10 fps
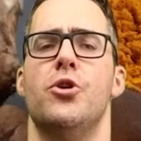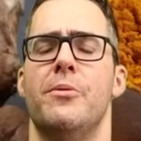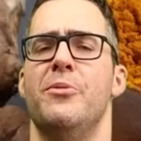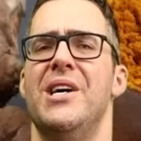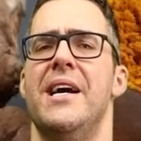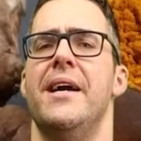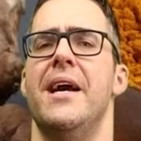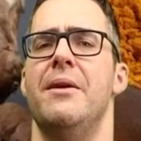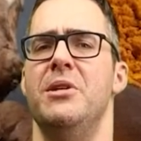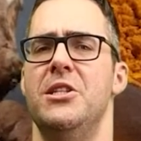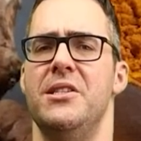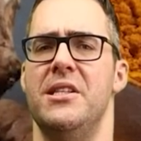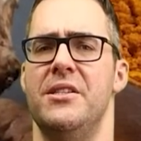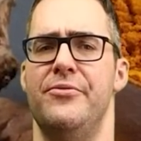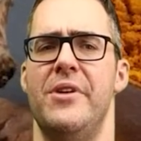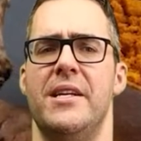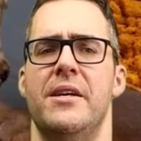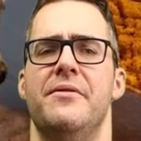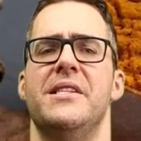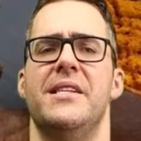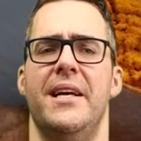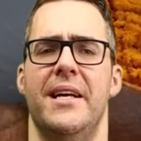Turmeric can be just as effective as an